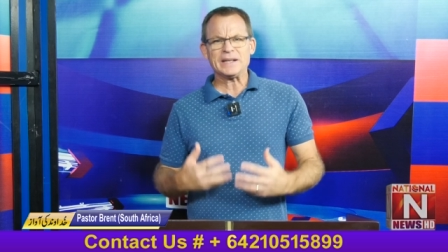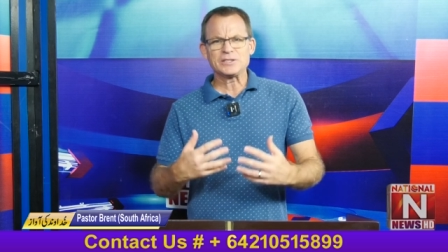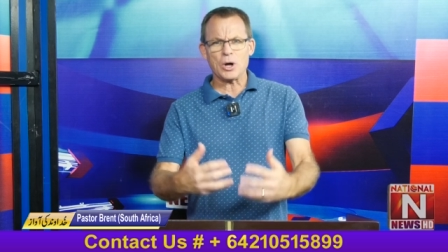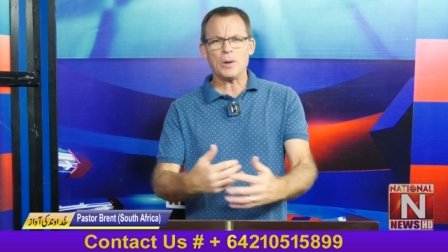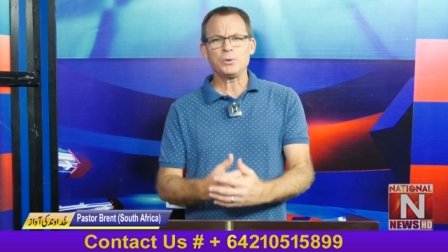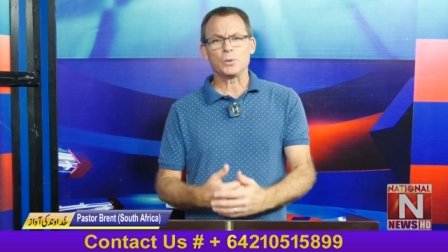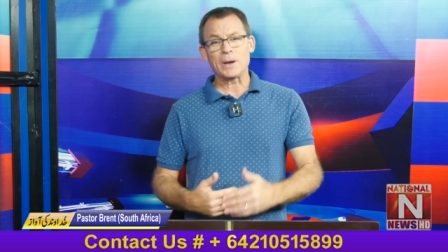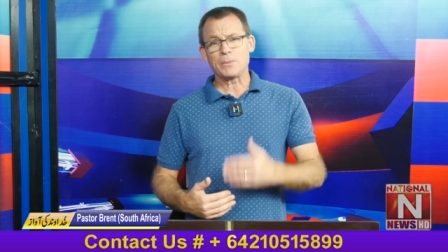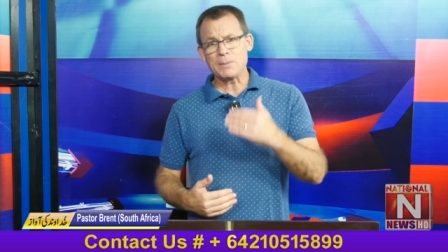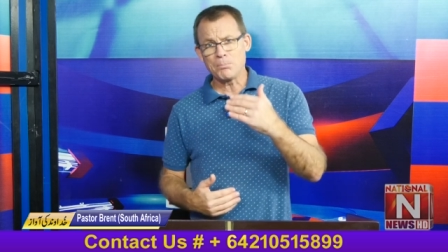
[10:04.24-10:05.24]
an example,
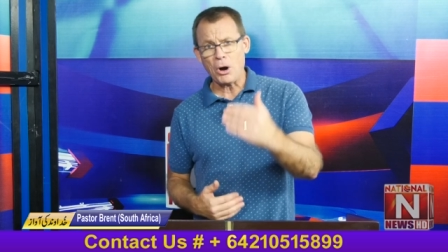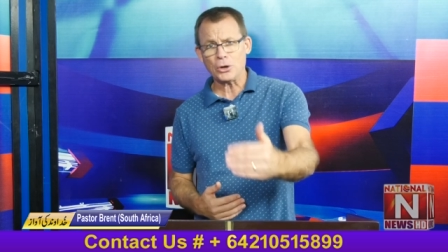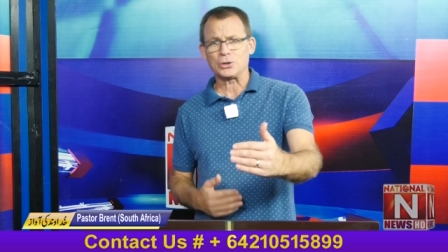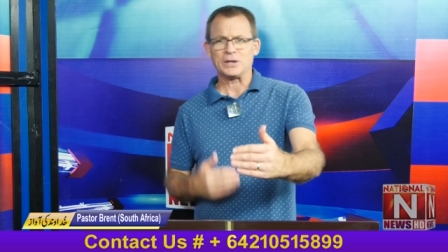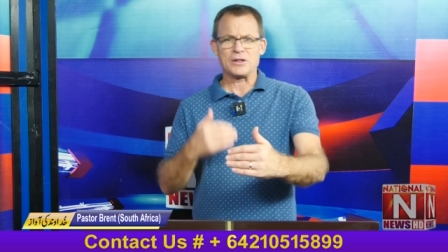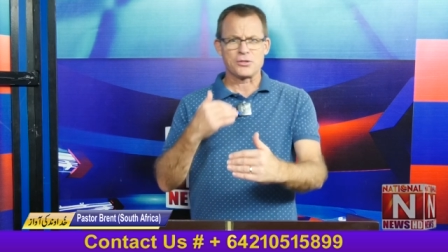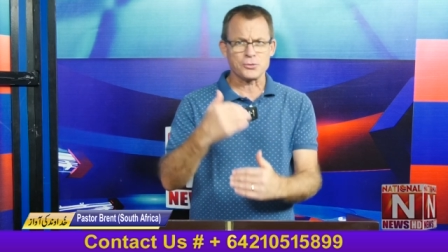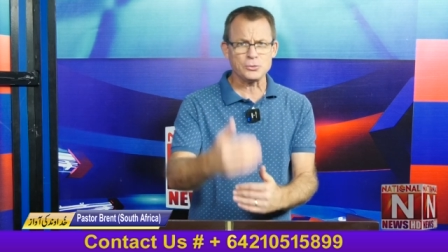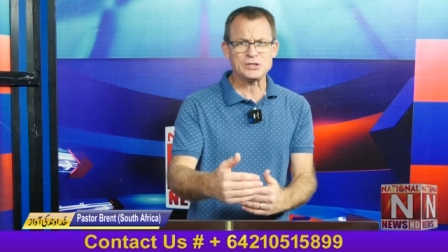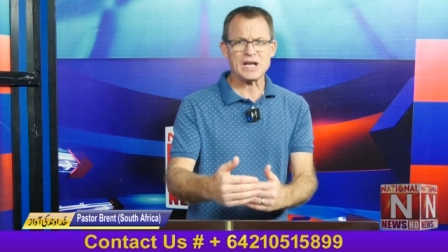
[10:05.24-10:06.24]
when we model
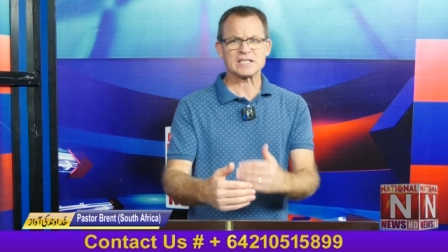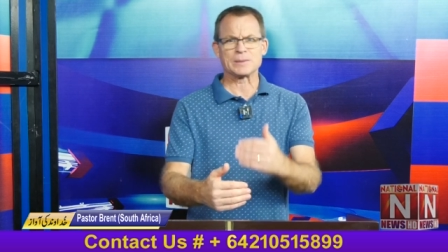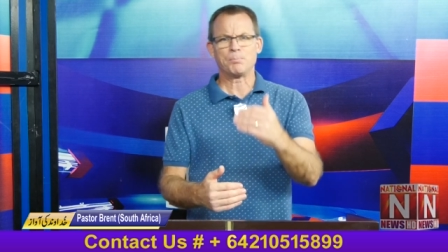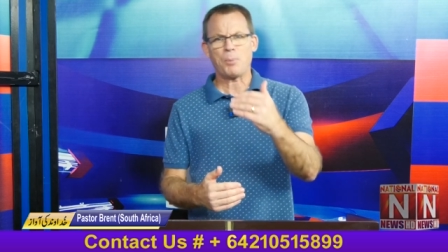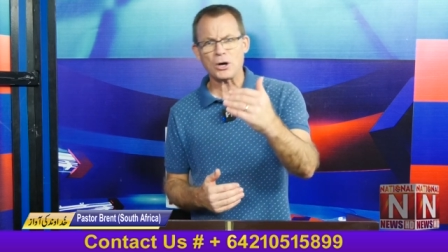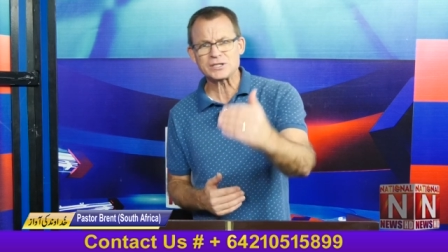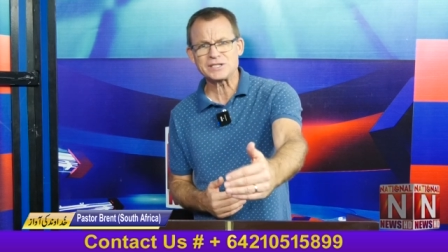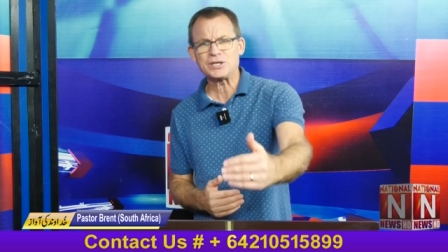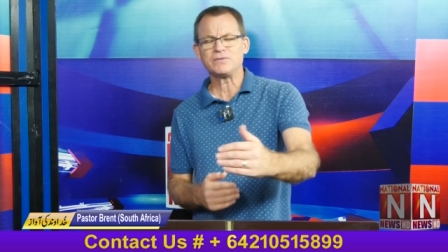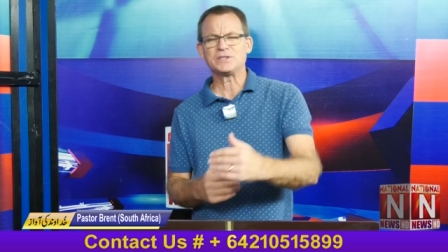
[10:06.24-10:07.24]
enthusiasm,
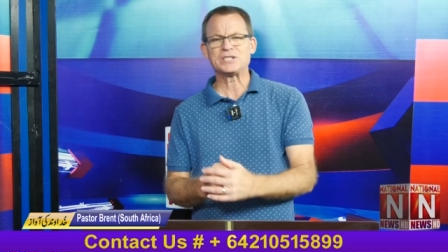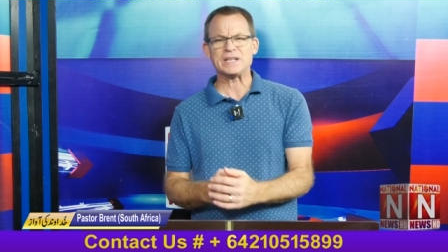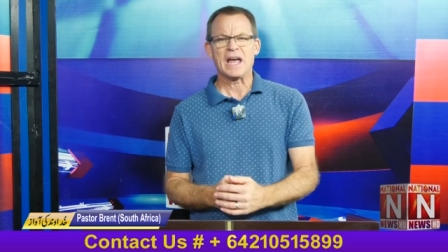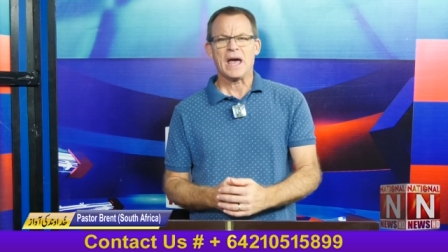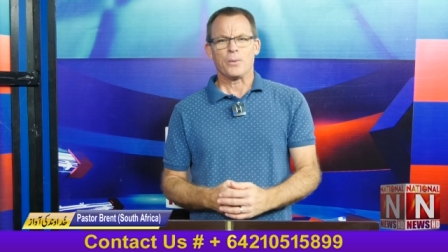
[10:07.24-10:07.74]
positivity,